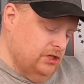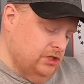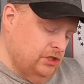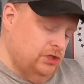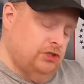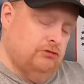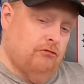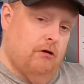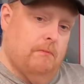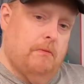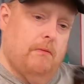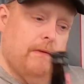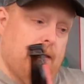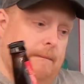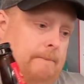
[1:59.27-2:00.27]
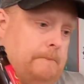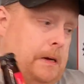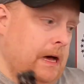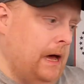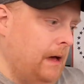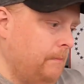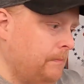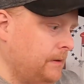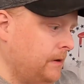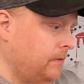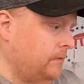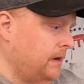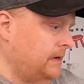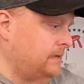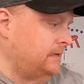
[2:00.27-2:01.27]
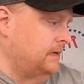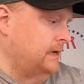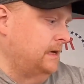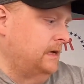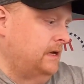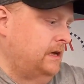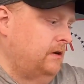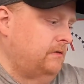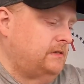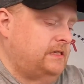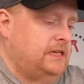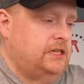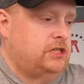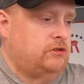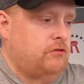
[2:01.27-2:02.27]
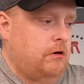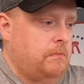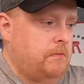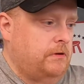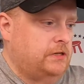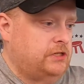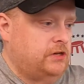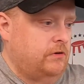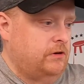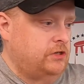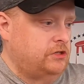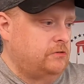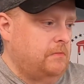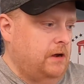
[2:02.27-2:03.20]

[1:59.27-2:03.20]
Strawberry Pop. You don't see strawberry soda too